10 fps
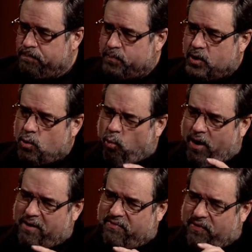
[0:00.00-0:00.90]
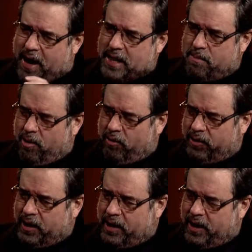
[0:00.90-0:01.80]
you want to find them
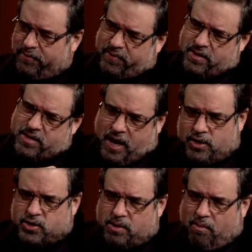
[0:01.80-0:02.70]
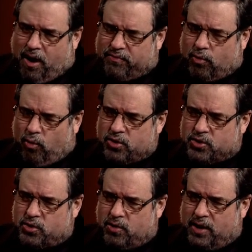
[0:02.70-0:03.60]
early enough and nudge them off course
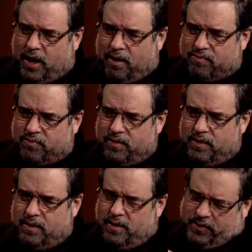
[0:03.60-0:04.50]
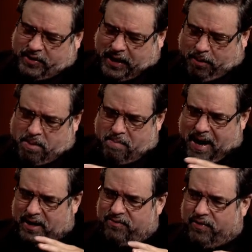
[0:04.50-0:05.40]
soon enough that that'll be
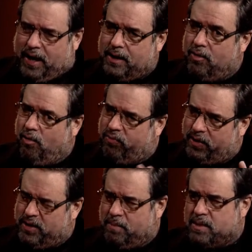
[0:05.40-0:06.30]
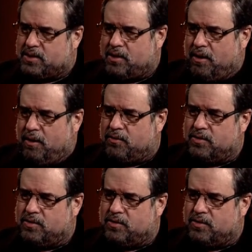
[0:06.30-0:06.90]
magnified, and hopefully they'll miss the Earth.